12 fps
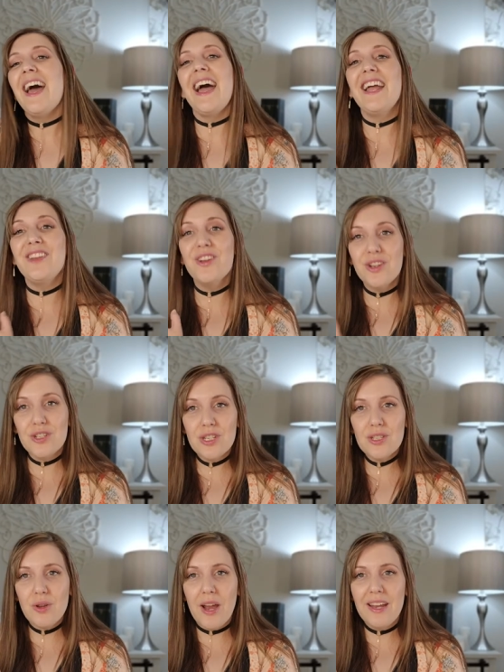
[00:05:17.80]
and you're
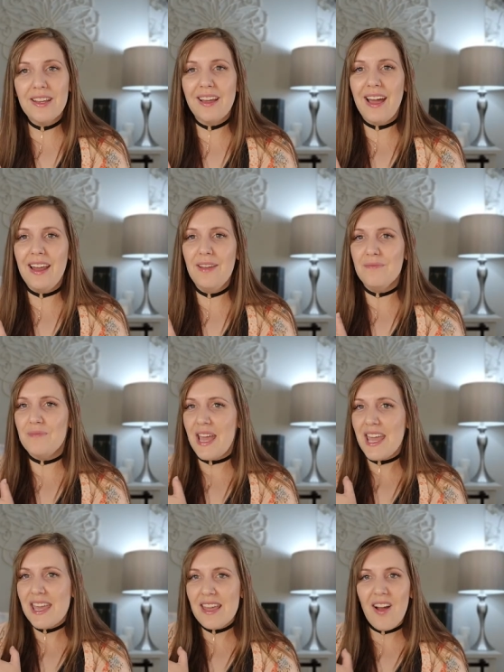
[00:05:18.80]
just trying to kind of
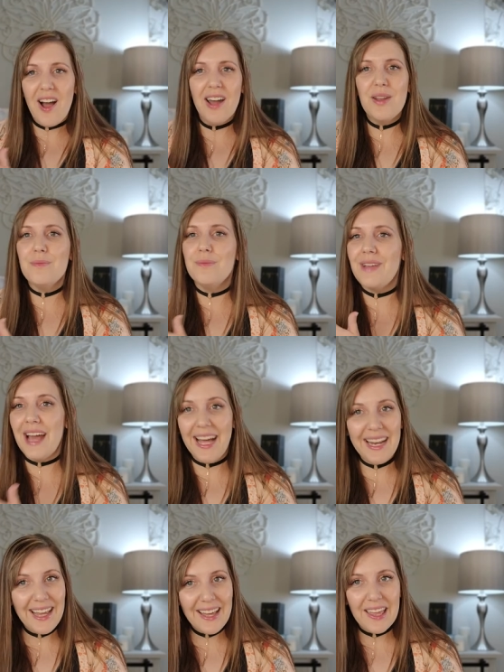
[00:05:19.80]
make it
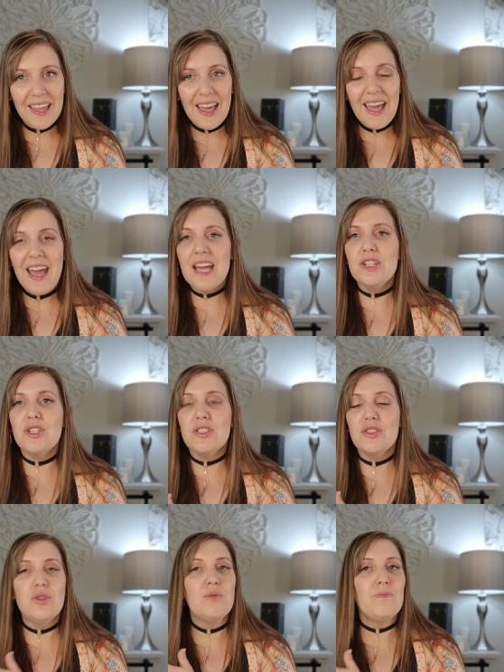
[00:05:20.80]
automatic and
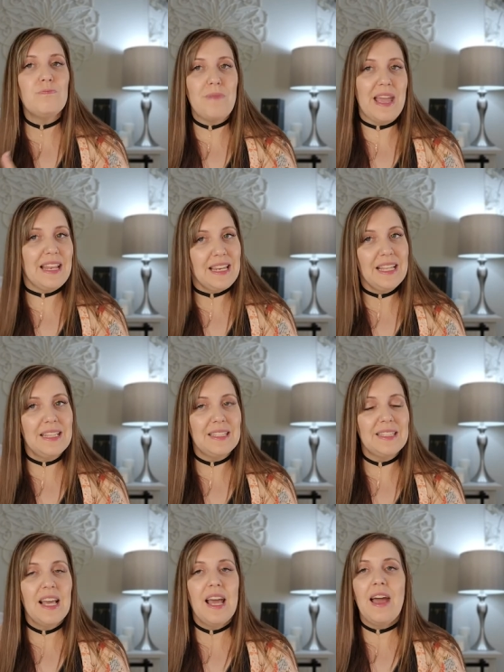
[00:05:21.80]
just do
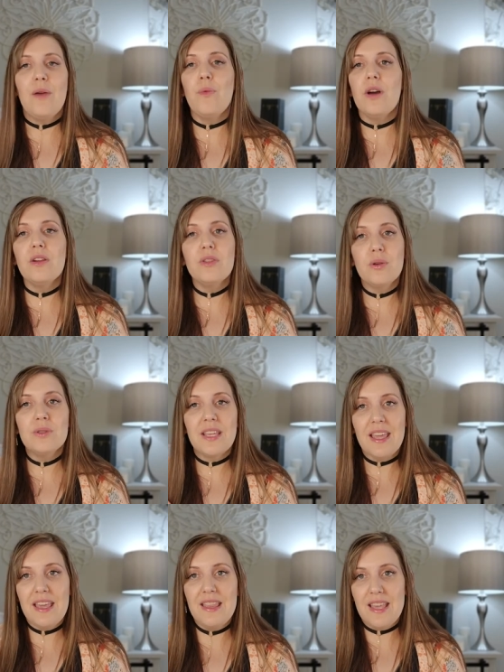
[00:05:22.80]
maintenance? And what are those
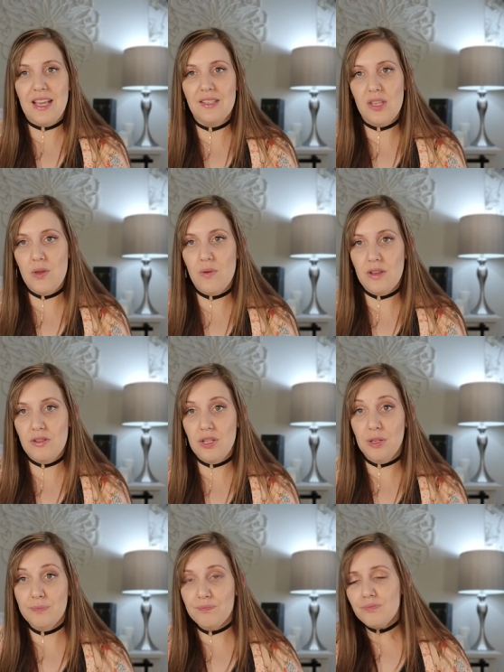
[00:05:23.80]
key things that you can
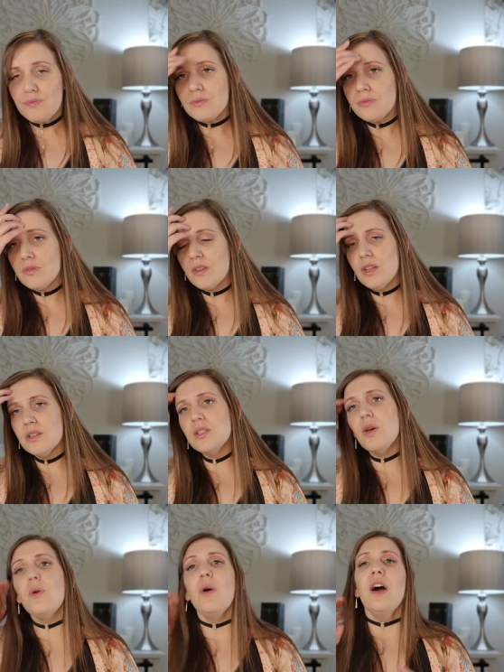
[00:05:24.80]
do?
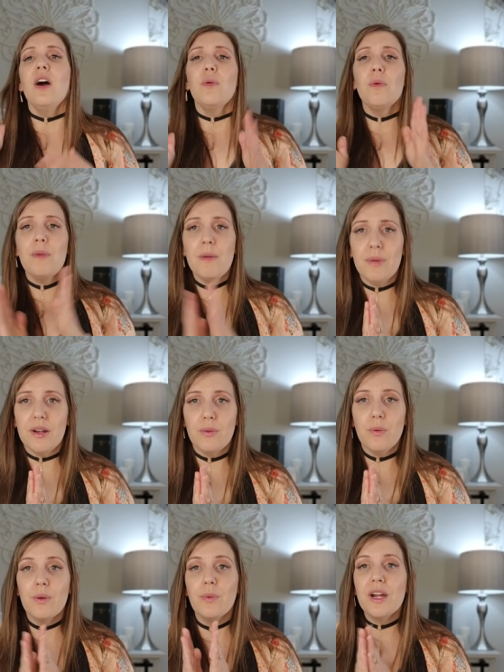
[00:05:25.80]
So remember,
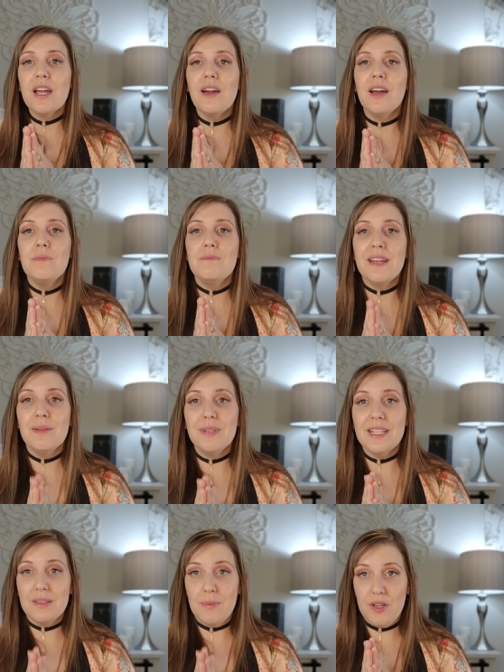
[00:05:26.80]
we're working on
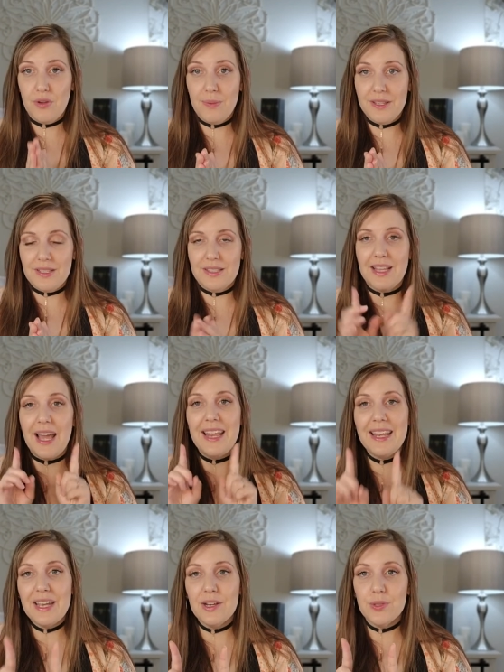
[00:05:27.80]
minimalism in your business.
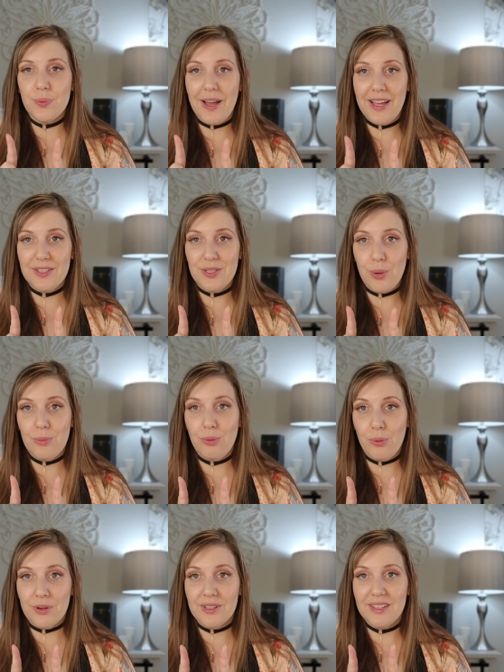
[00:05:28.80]
And here's why it's so
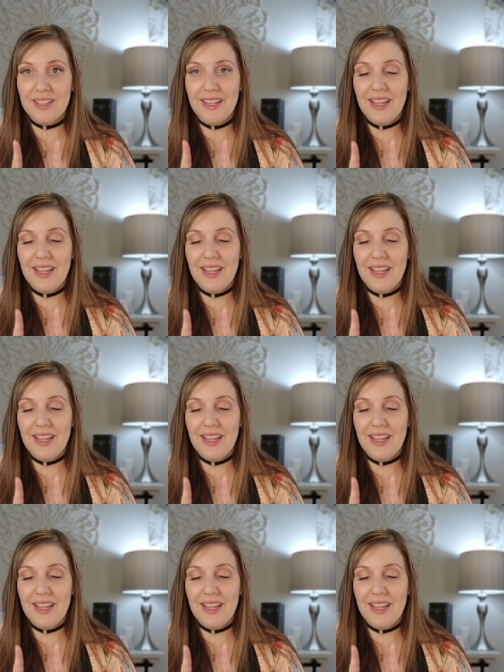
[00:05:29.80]
important.